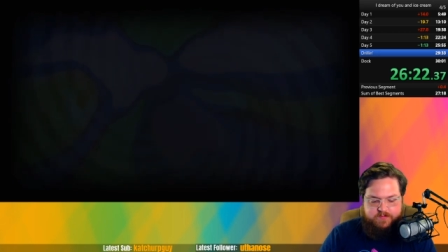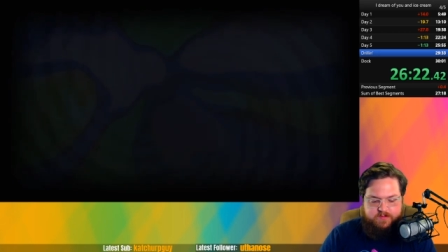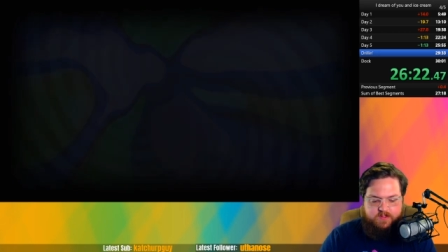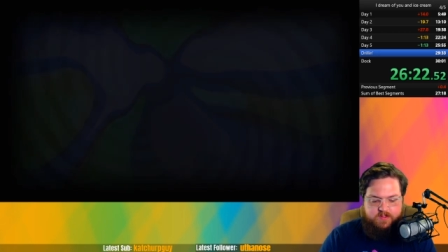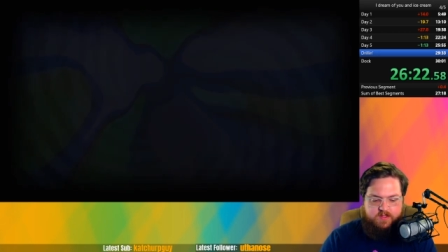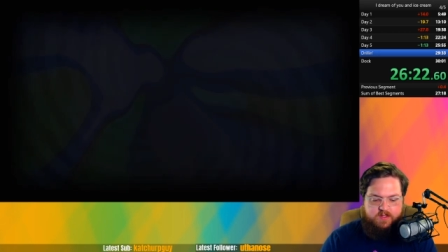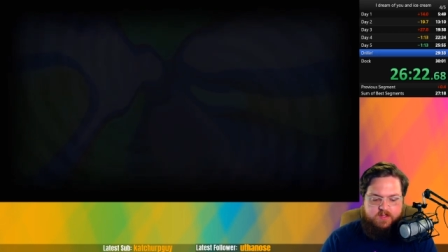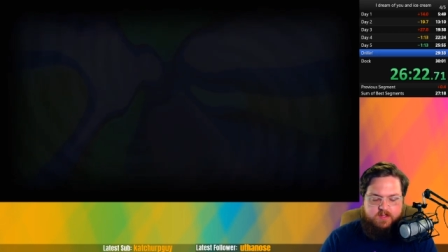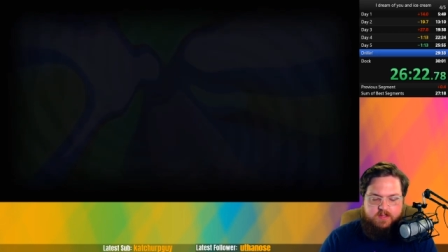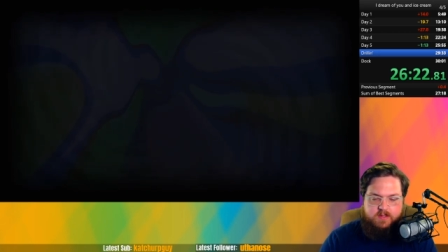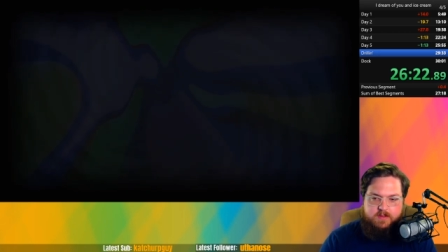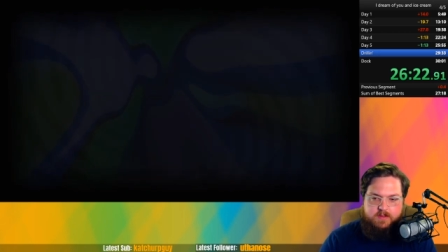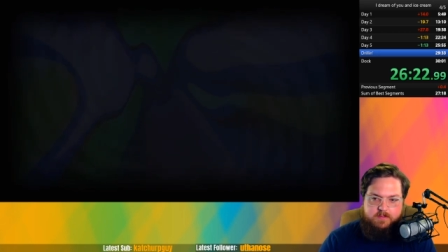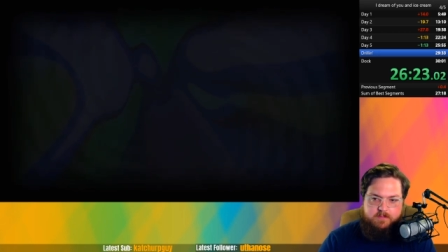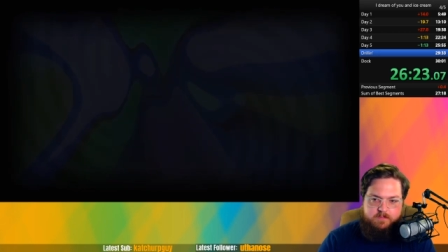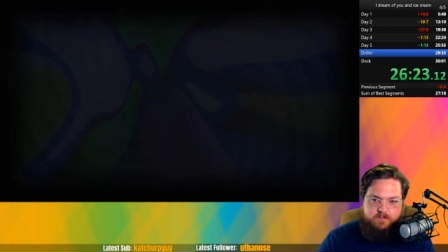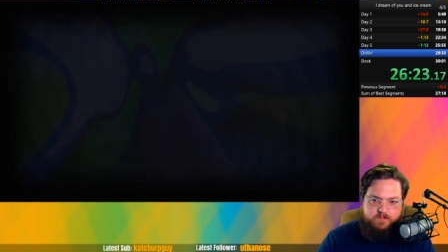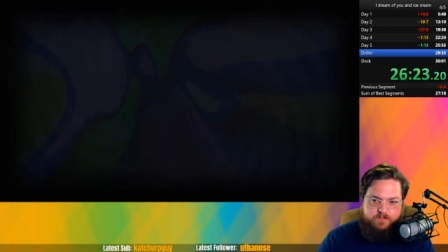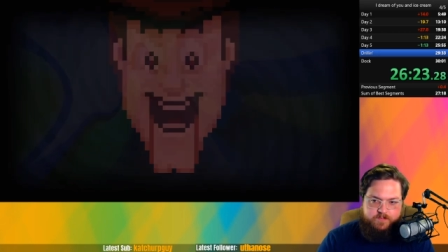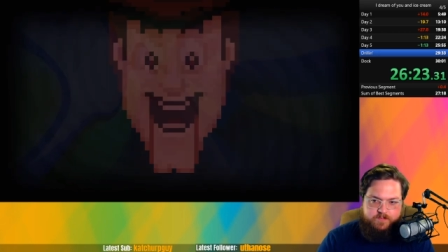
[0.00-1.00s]

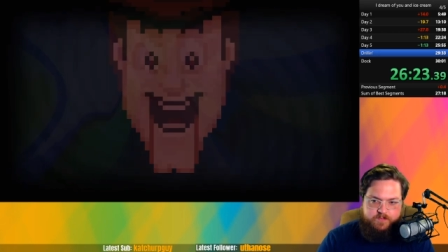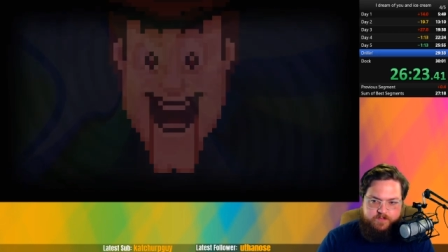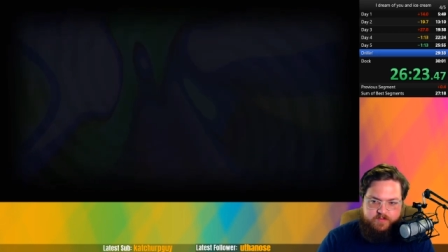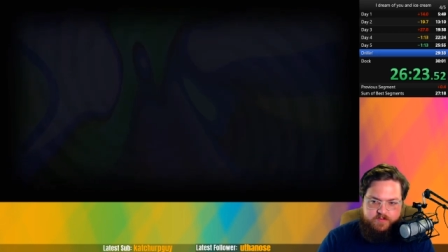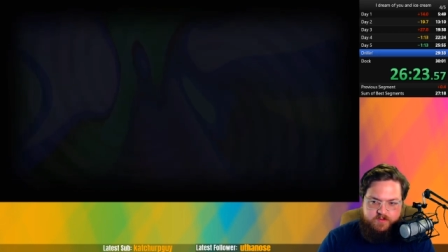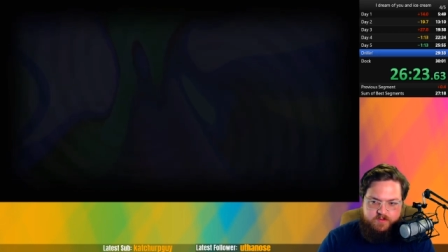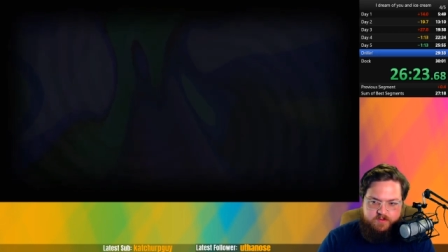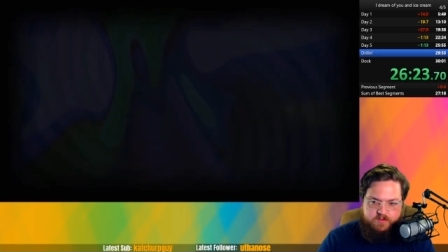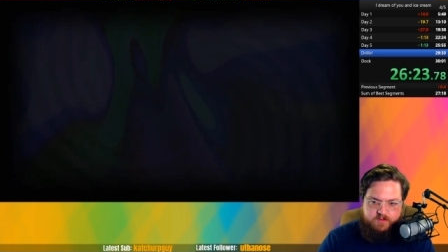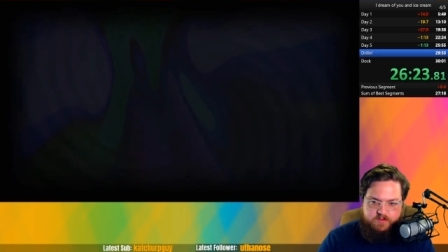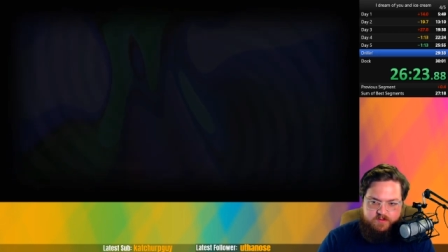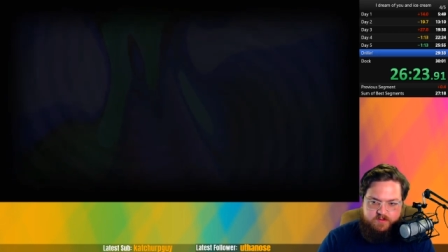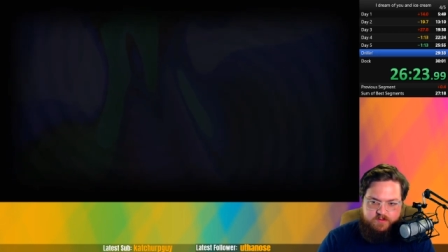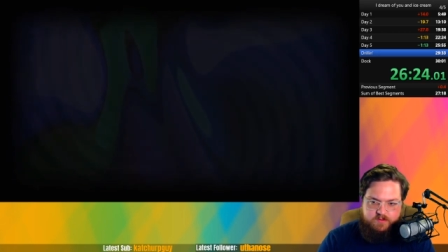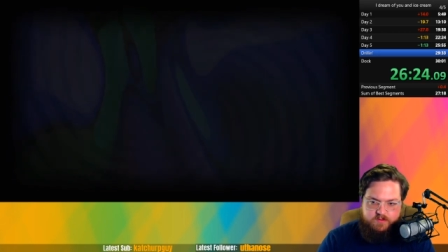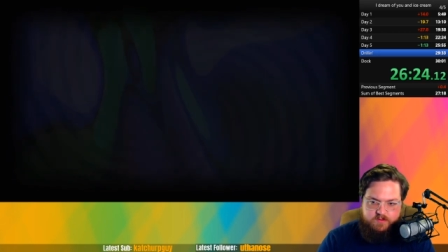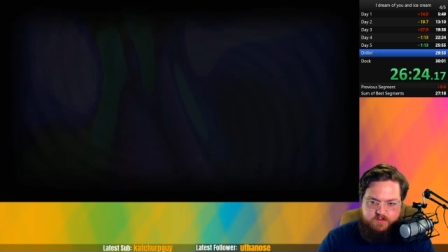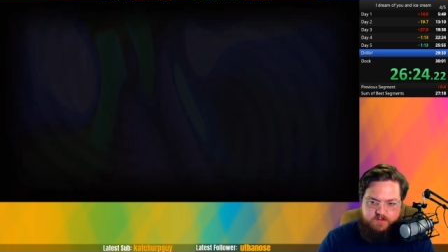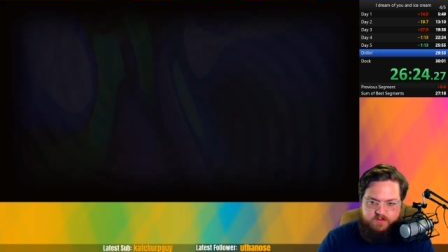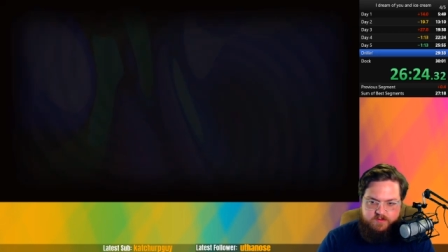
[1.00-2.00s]
Um,
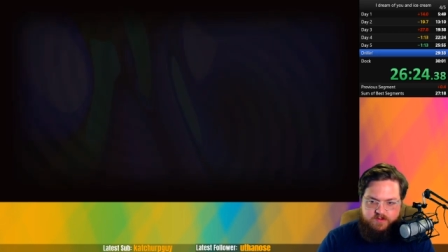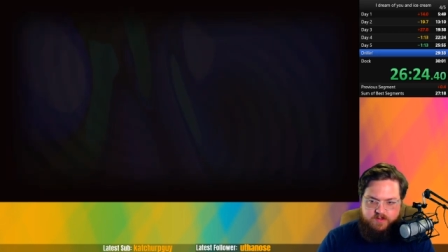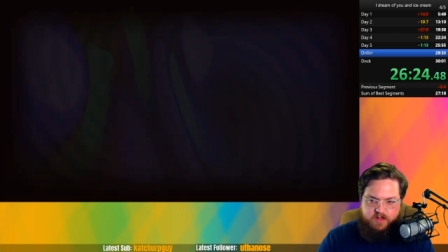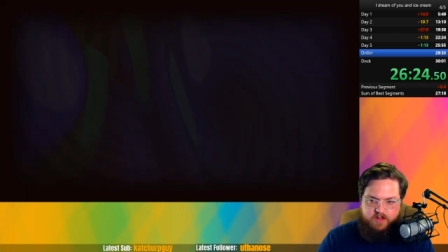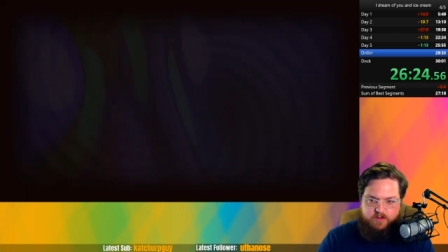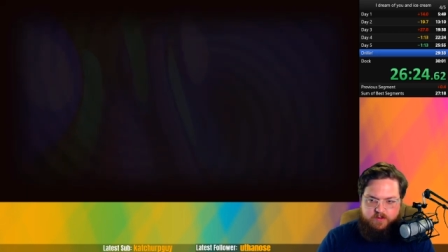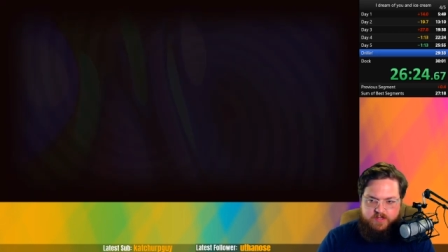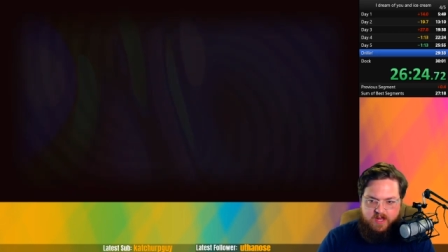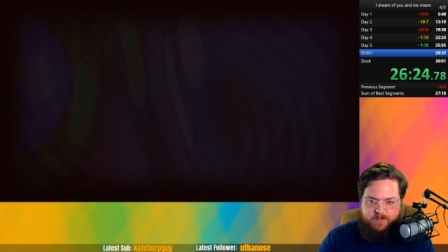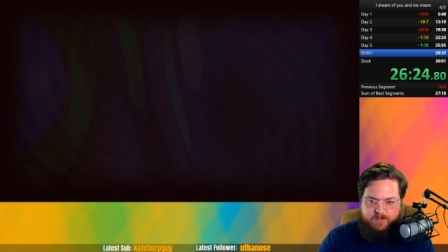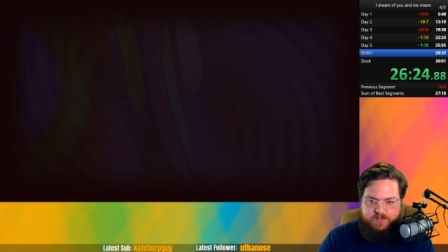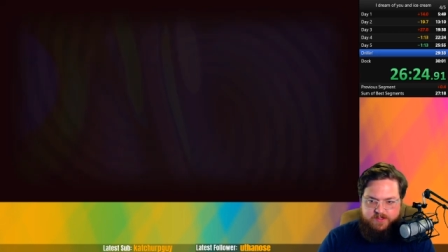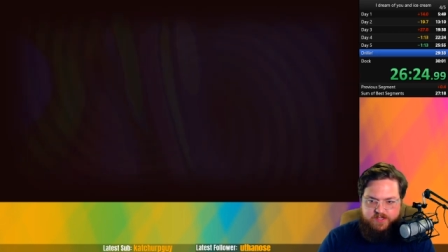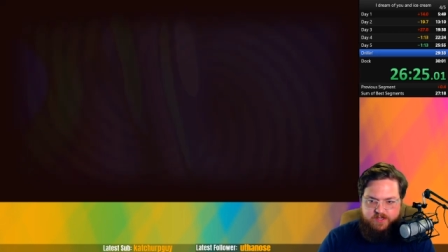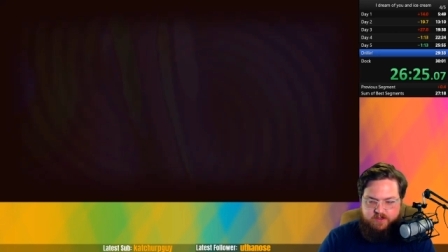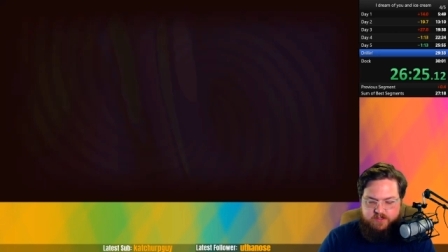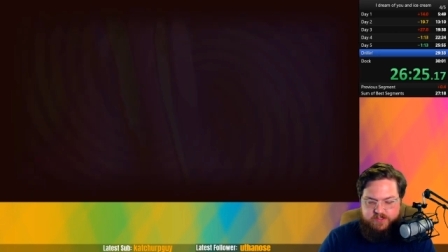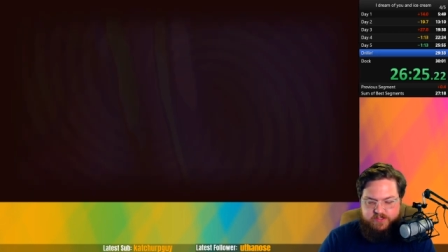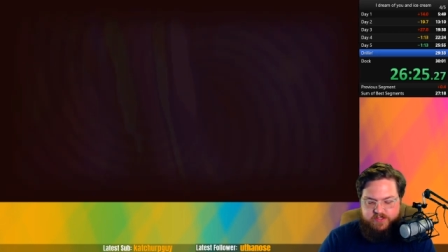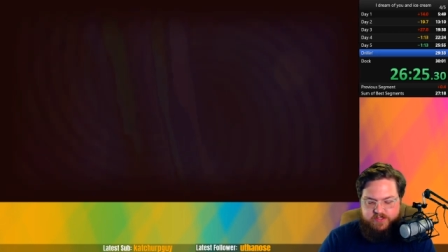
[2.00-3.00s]
you know, topics that
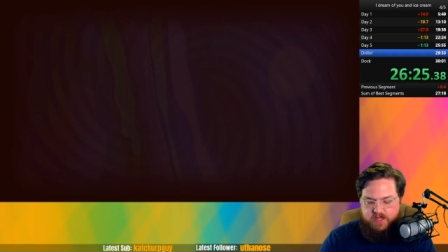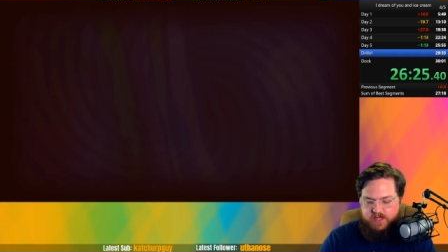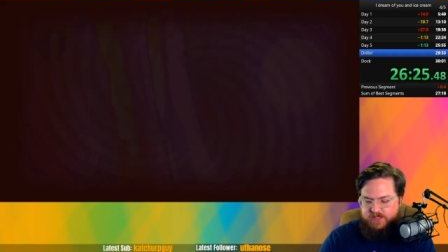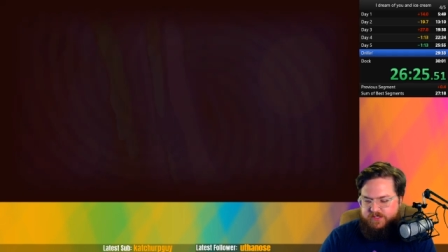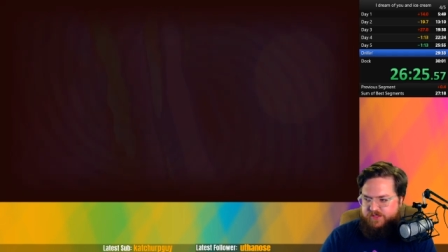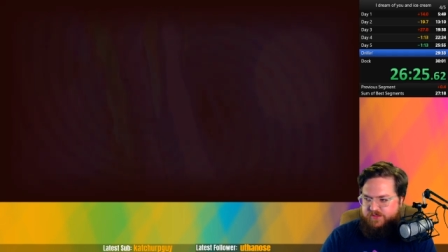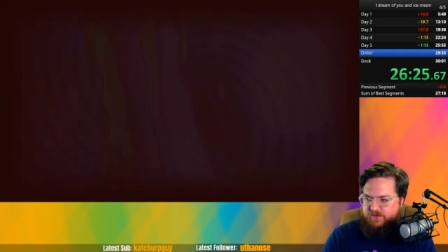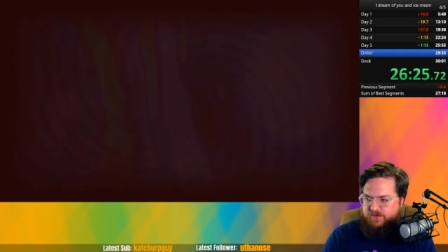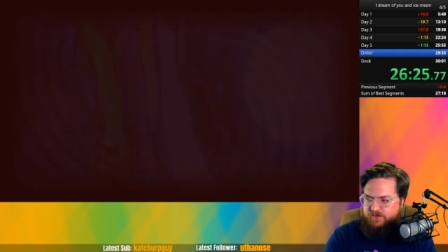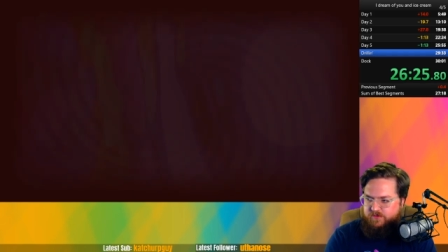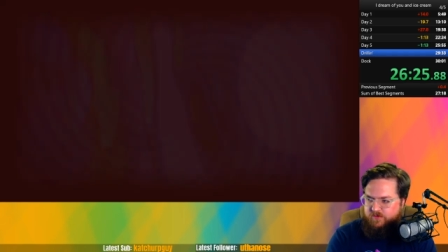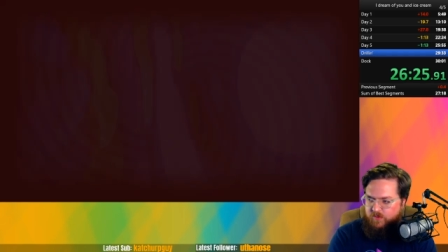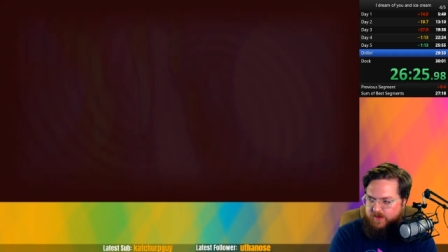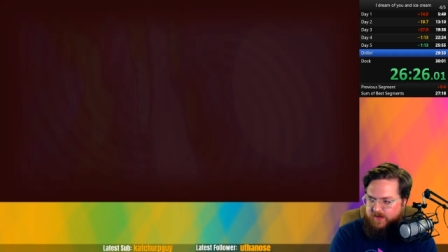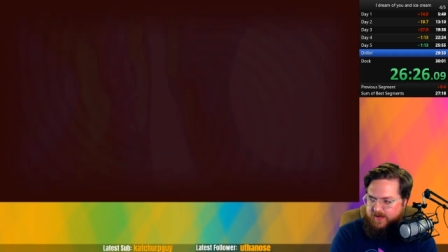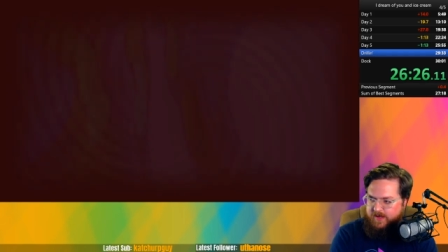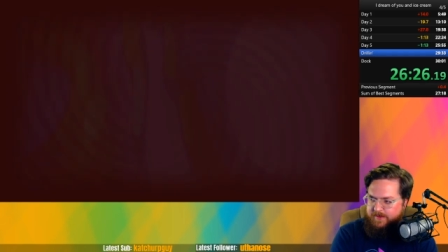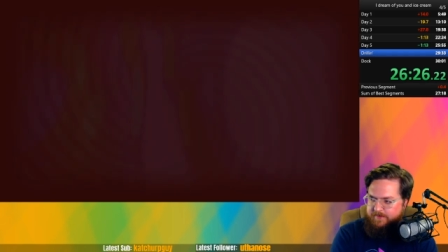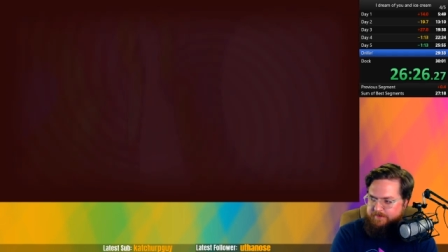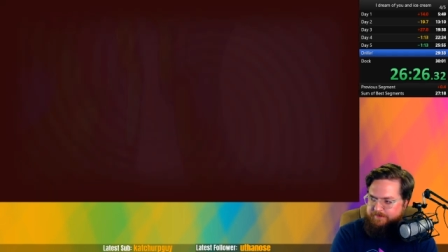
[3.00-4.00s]
are discussed,
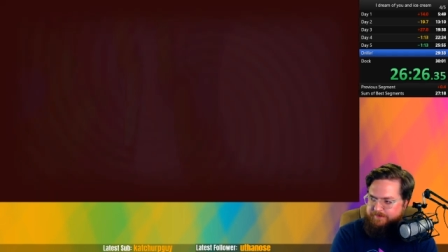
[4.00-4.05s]
whatnot.